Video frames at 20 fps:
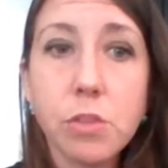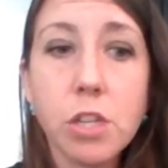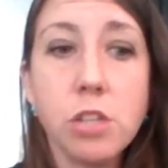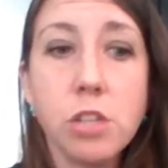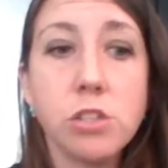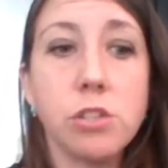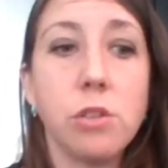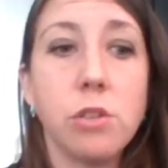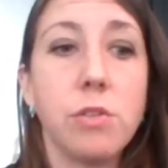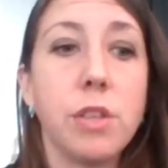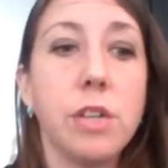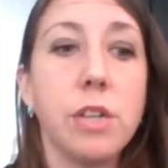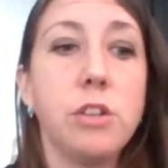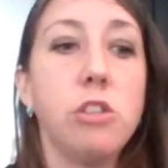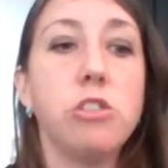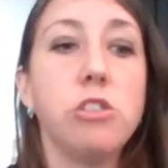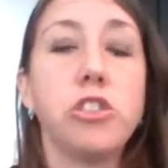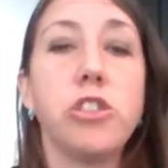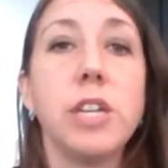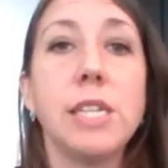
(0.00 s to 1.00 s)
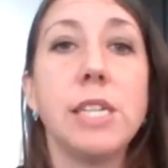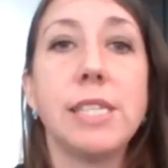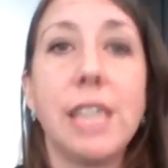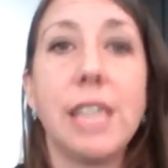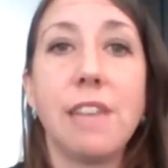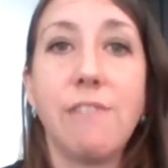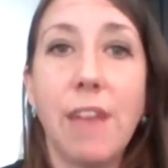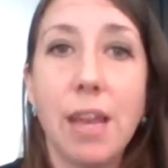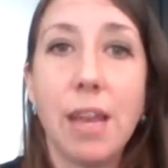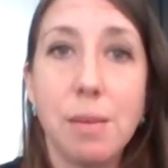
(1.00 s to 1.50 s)
So nutrients
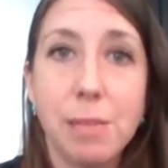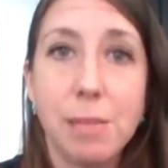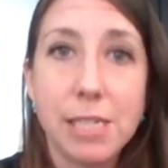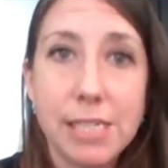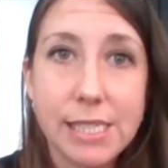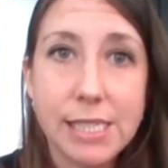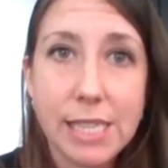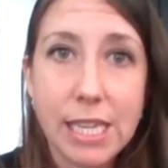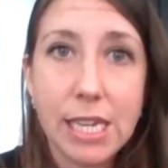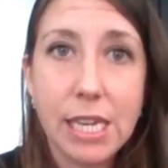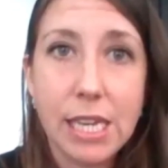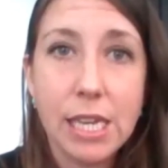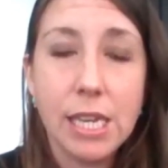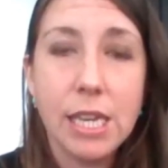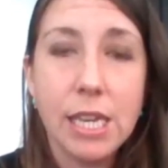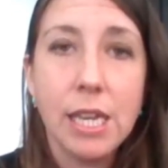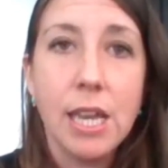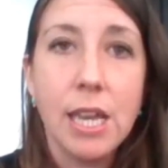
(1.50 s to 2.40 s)
like vitamin C,